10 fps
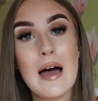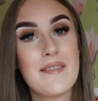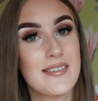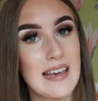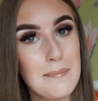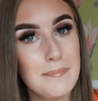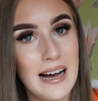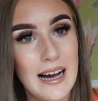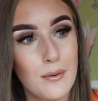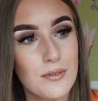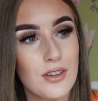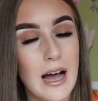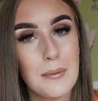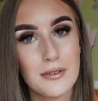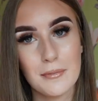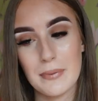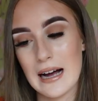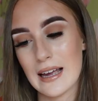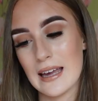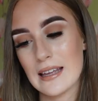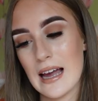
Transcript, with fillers: for £10, so absolute bargain.